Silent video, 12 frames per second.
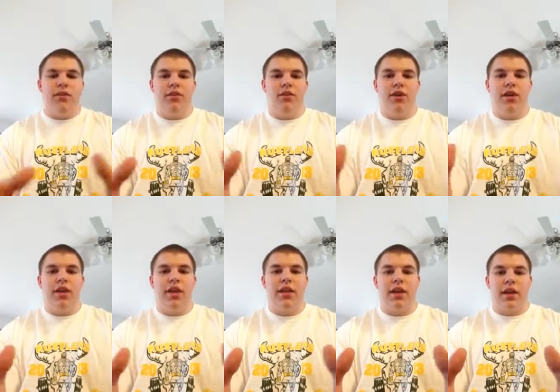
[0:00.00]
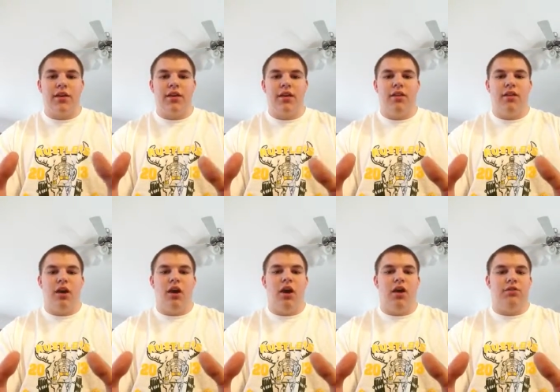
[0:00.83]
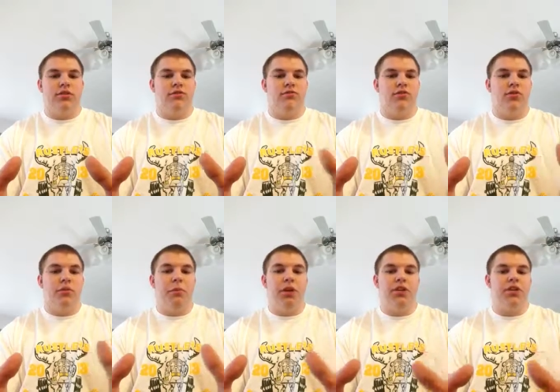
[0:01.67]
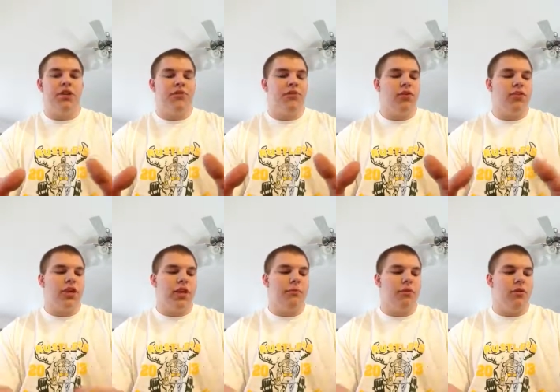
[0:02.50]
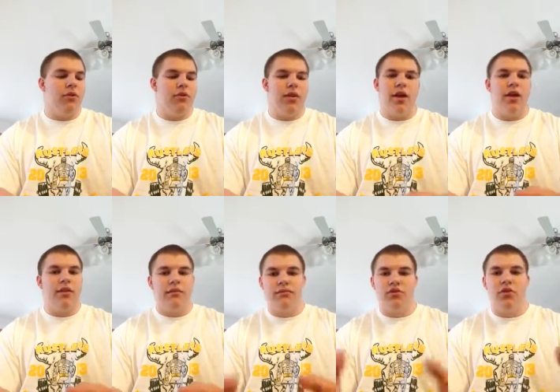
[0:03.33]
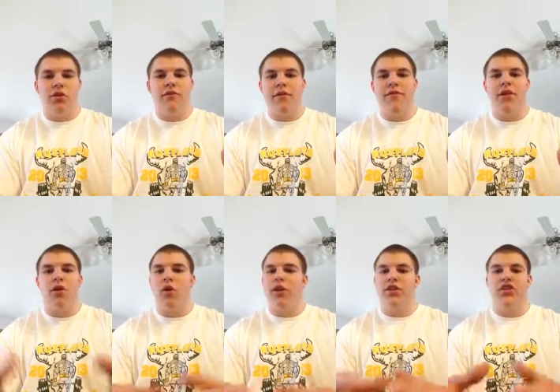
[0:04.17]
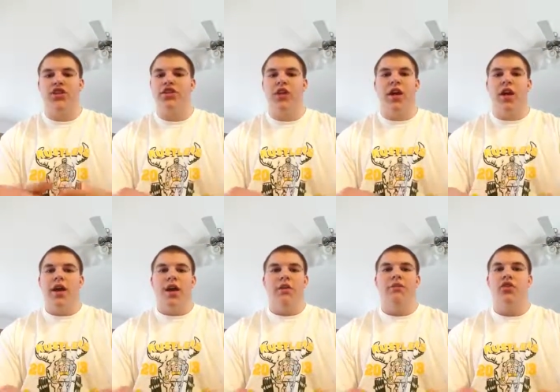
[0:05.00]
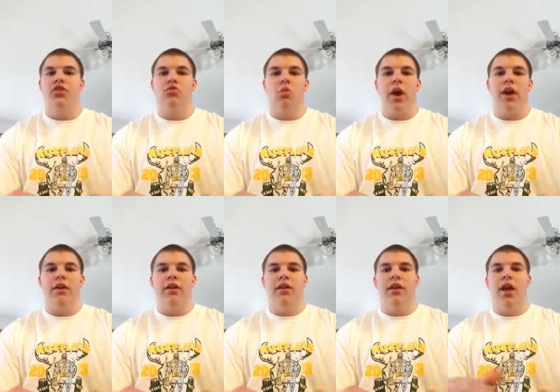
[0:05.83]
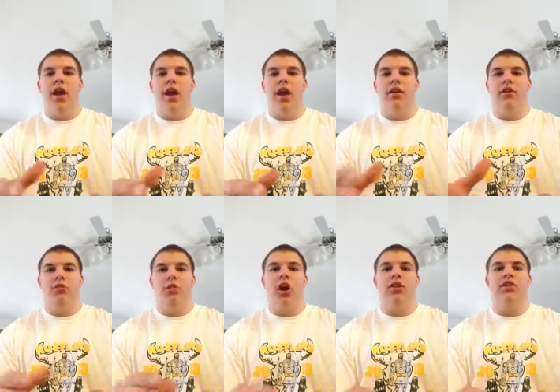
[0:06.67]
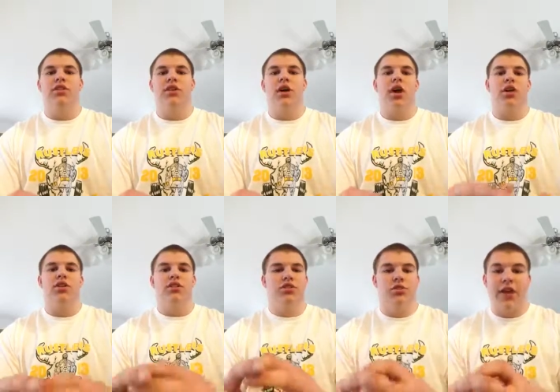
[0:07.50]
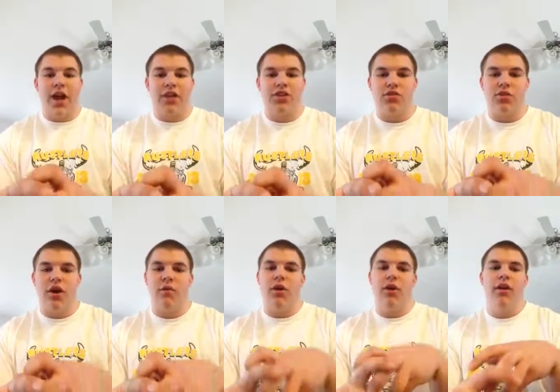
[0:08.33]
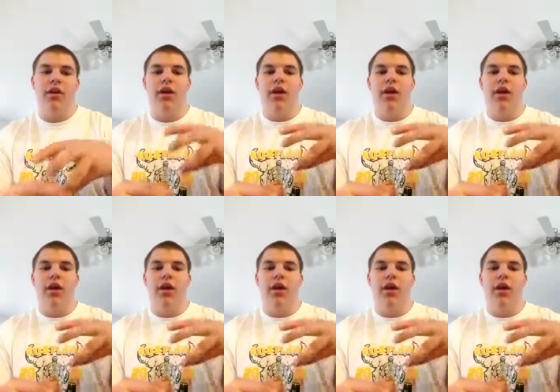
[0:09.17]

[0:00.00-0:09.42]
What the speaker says: you can get like a Fruit Punch C4 sample, 250 coins, just... if you just wait and you watch the auctions, you catch the right one.